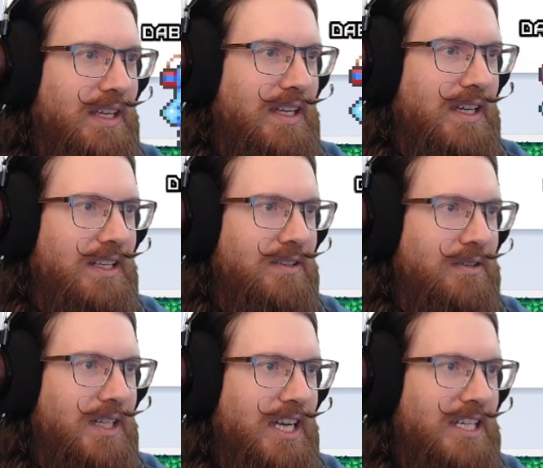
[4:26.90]
and then
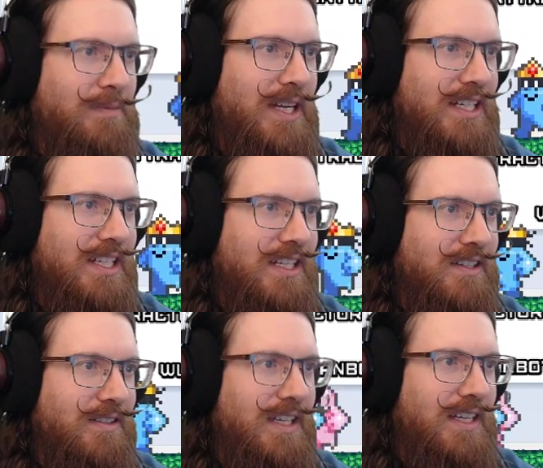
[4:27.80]
do a cast back
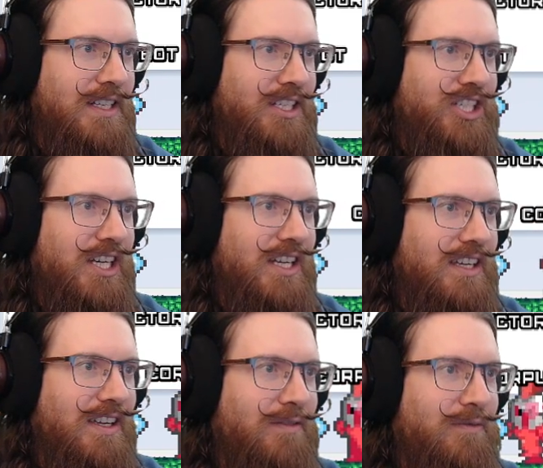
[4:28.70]
down and then
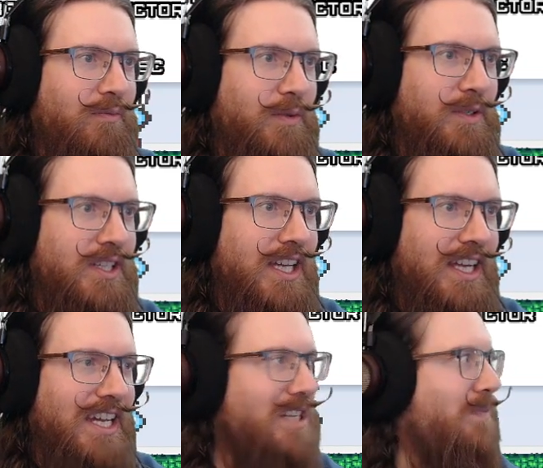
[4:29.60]
check if when we did that
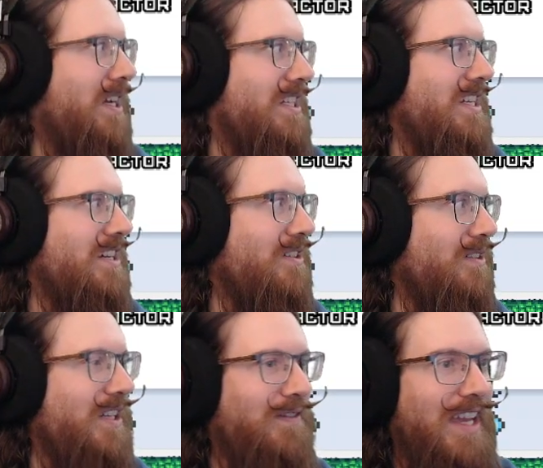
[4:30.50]
cast back
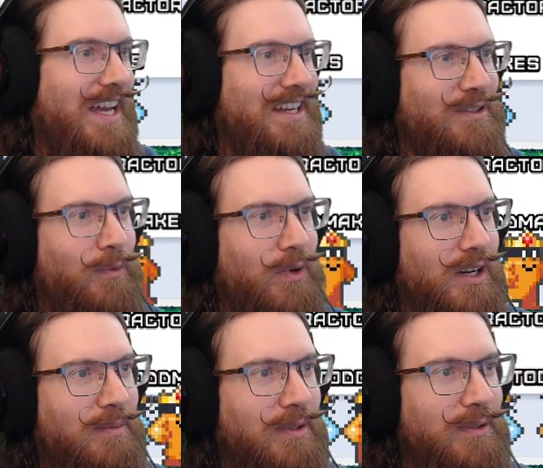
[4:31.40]
down, if that is a
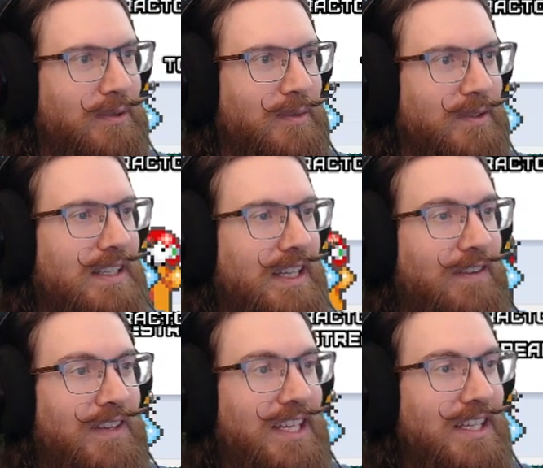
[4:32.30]
walkable normal. And
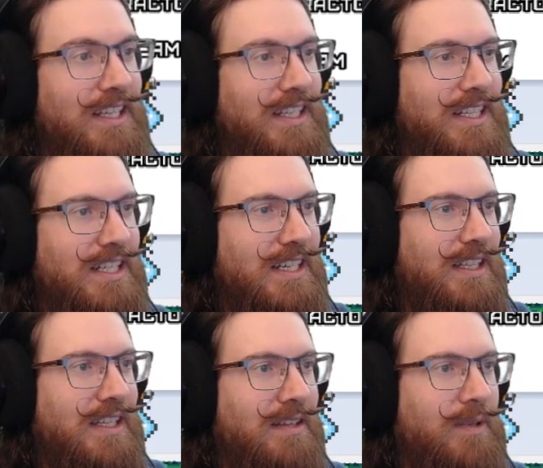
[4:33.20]
if it is,
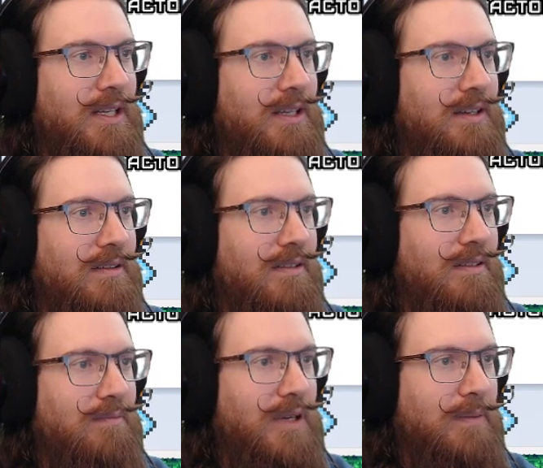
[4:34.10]
then we
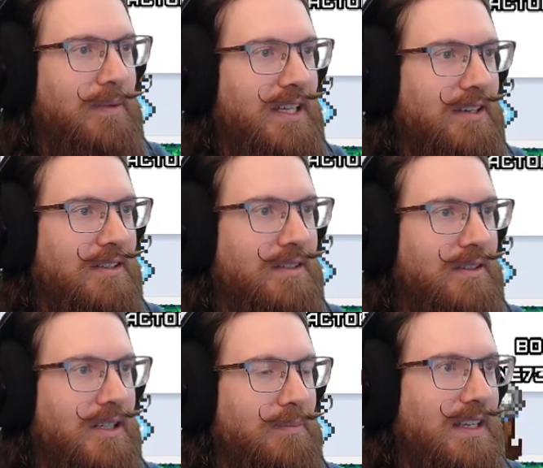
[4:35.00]
pop the character
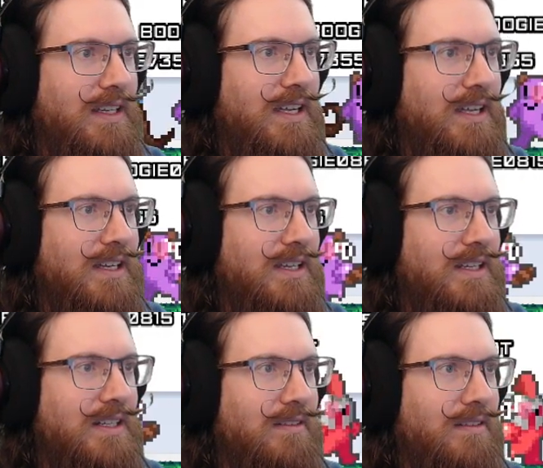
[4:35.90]
up
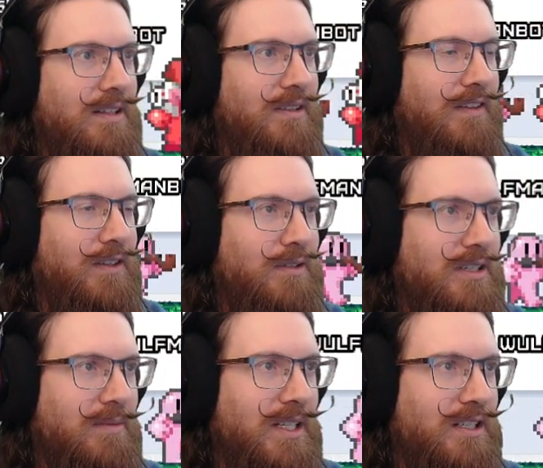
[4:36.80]
and then you'll have to do
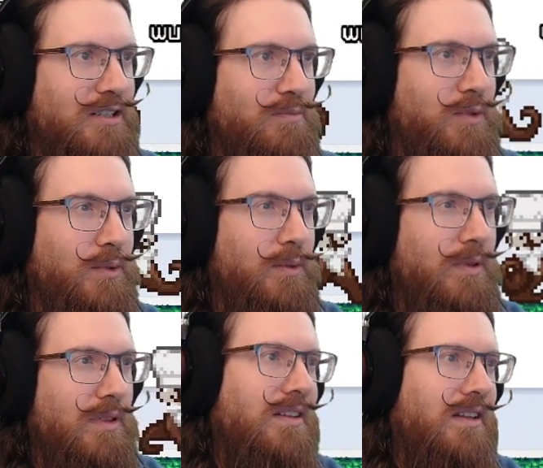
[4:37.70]
something to
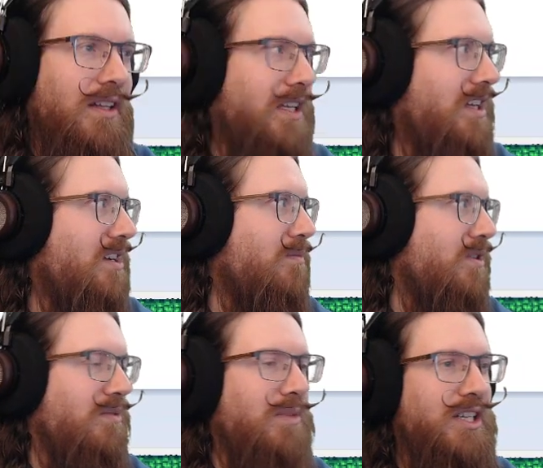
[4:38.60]
smooth the like
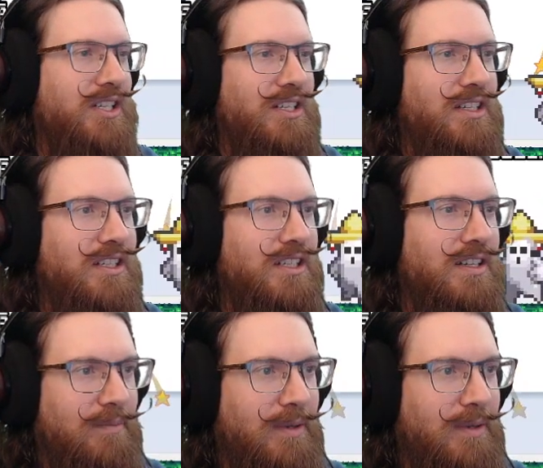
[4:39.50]
camera and mesh and such.